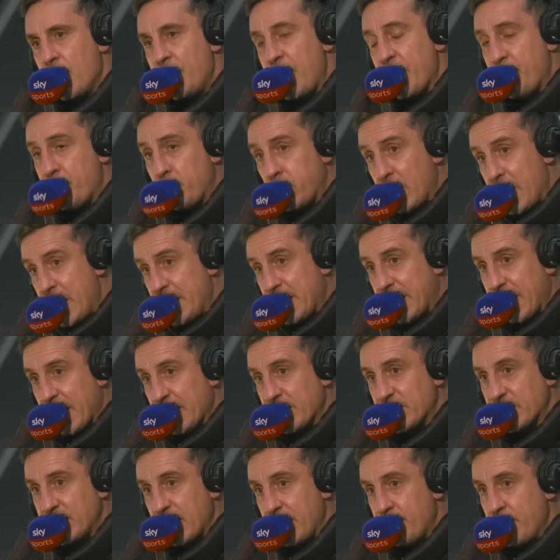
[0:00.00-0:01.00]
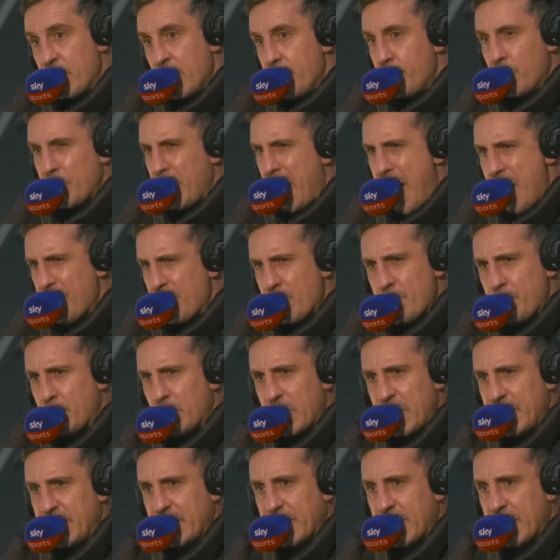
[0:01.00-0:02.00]
They've played against him, but they haven't
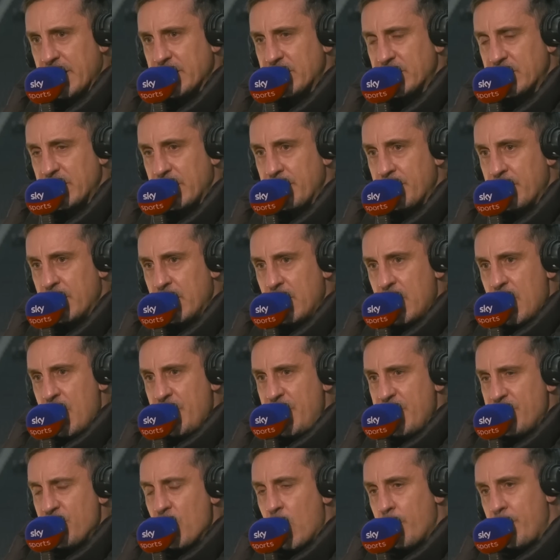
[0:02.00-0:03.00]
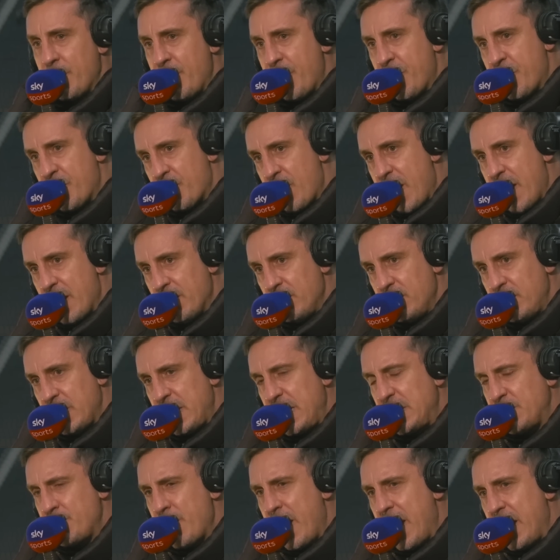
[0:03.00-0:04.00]
played against him. They've not been threatened.
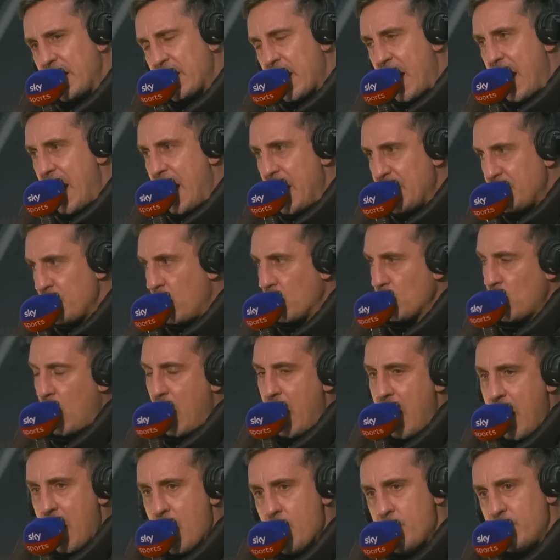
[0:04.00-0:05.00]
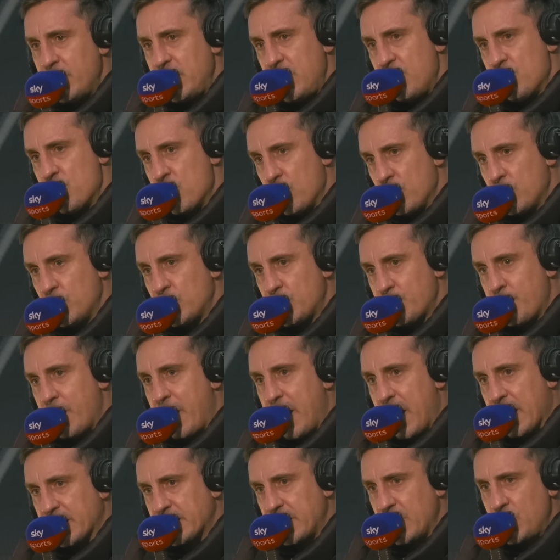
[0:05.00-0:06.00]
He's made, I don't know how many runs,
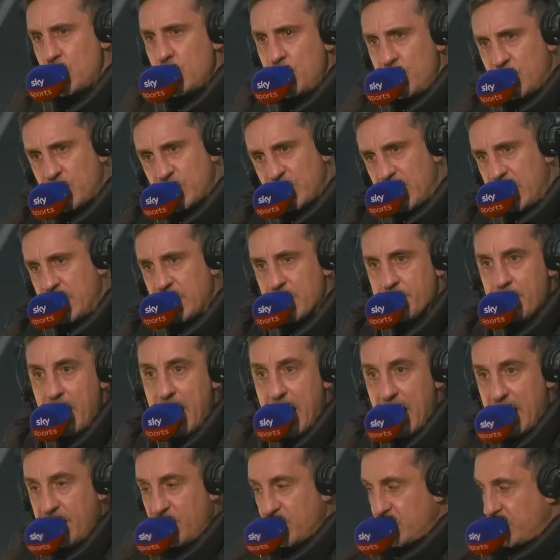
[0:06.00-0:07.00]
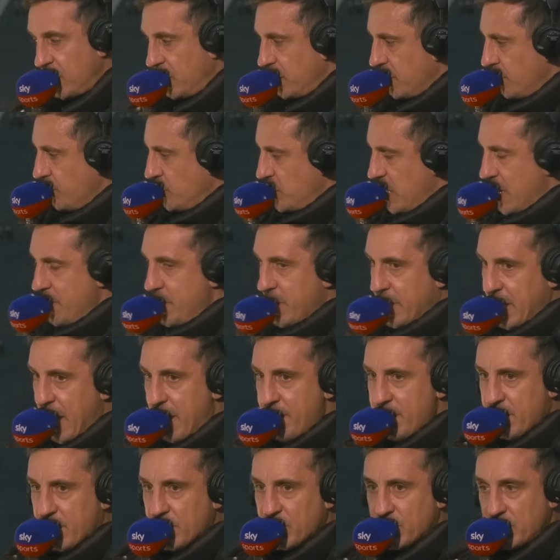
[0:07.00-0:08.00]
Martin. You've seen them. I've seen them. Jamie
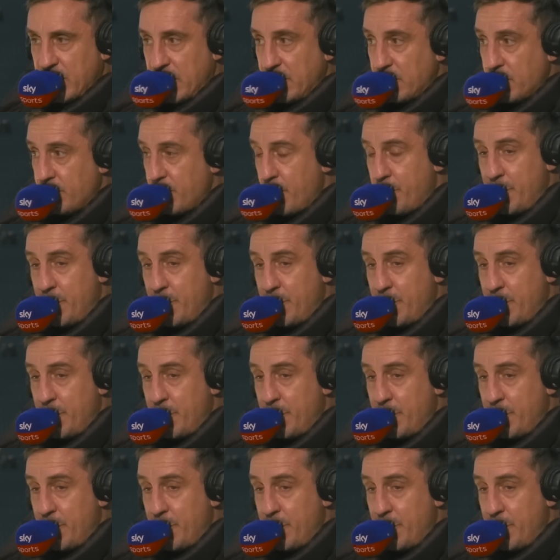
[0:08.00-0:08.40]
Carragher's seen them.